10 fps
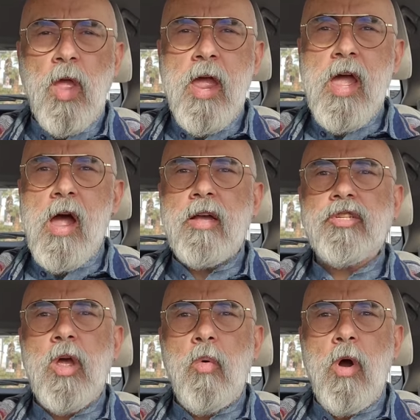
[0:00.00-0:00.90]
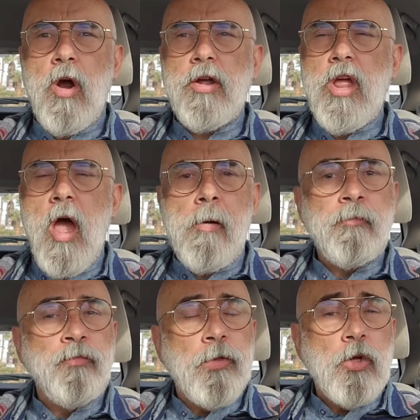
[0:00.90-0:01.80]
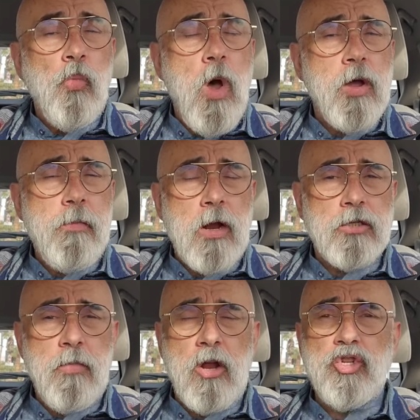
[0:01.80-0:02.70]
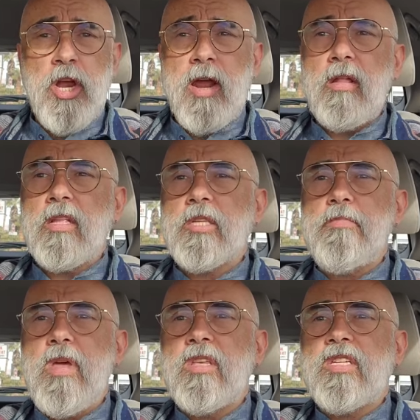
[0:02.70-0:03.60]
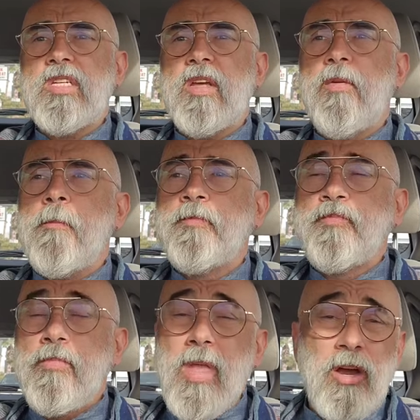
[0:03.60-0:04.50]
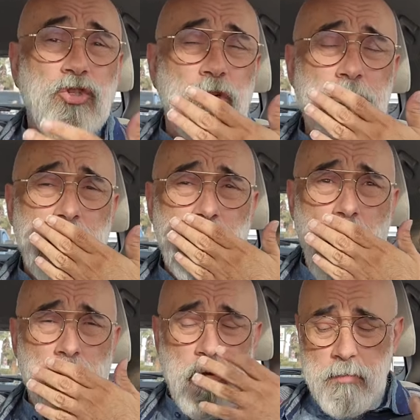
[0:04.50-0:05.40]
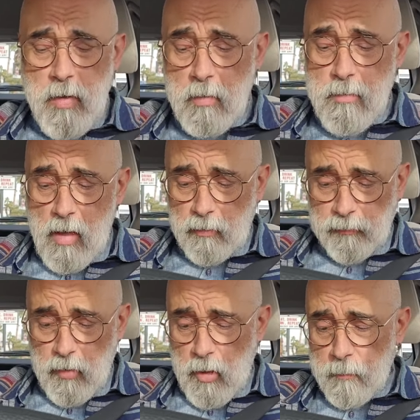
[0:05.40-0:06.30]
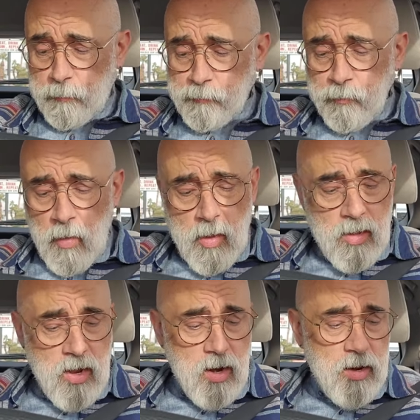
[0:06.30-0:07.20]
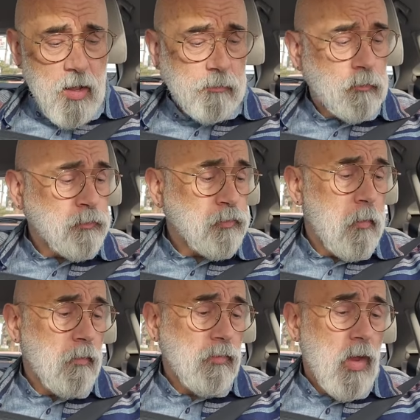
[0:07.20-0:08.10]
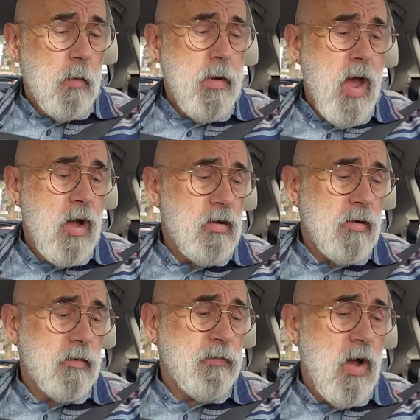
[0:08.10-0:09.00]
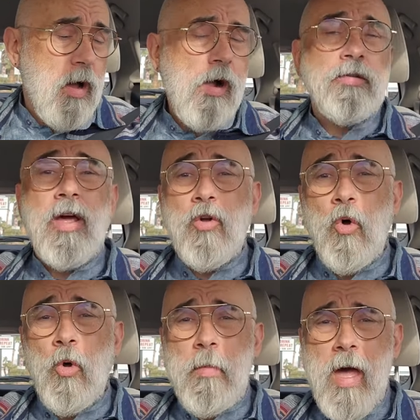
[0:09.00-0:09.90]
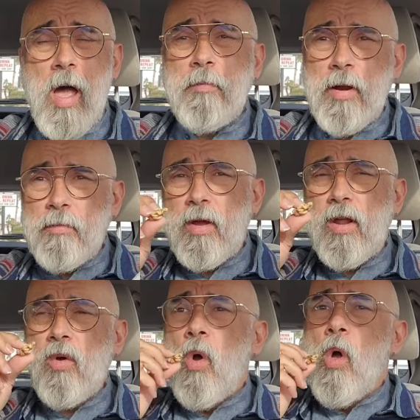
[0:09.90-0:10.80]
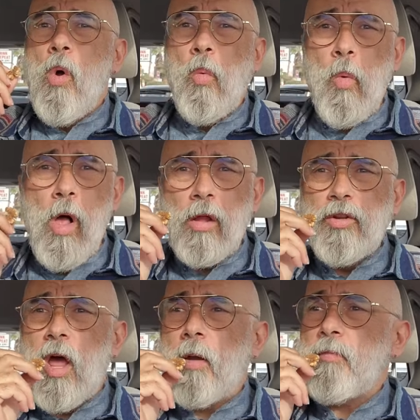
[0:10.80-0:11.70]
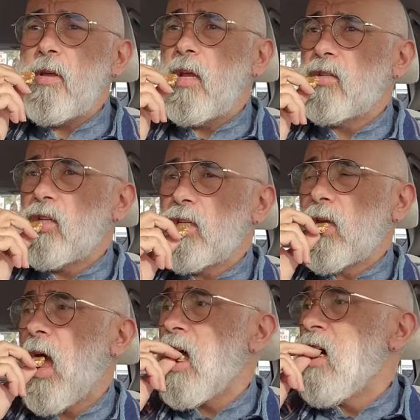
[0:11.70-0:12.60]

Hey guys, how are ya? Welcome back to my channel. It's me, Steven. I shouldn't be talking with my mouth full. I'm eating a bag of, not a whole bag, but I'm eating walnut pieces.